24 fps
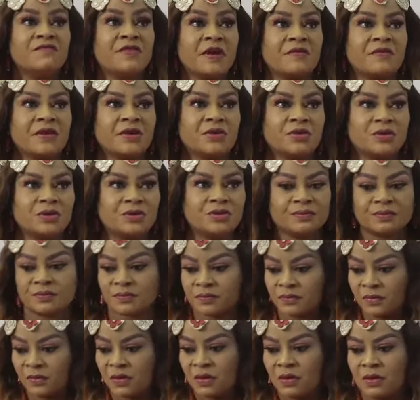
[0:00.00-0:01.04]
Very good.
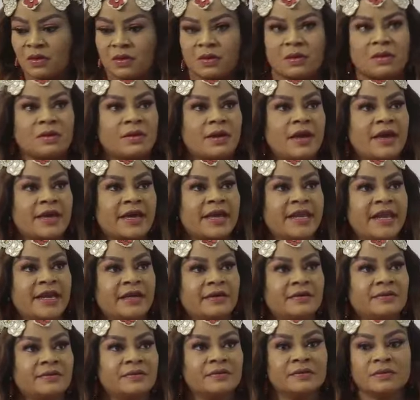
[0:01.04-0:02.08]

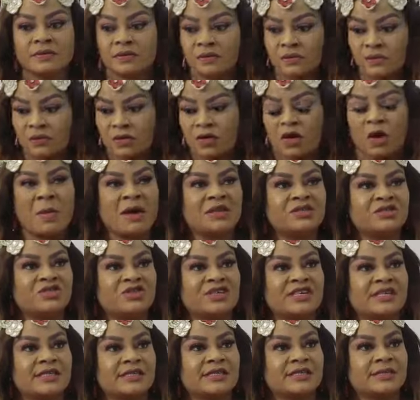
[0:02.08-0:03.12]
Ekene, come and
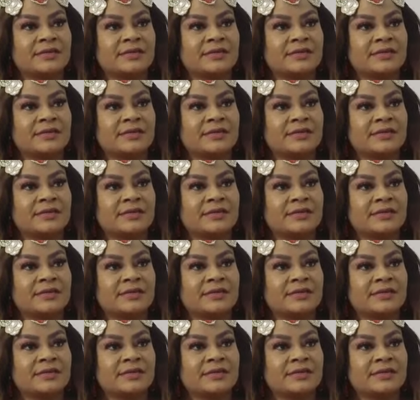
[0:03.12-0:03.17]
drink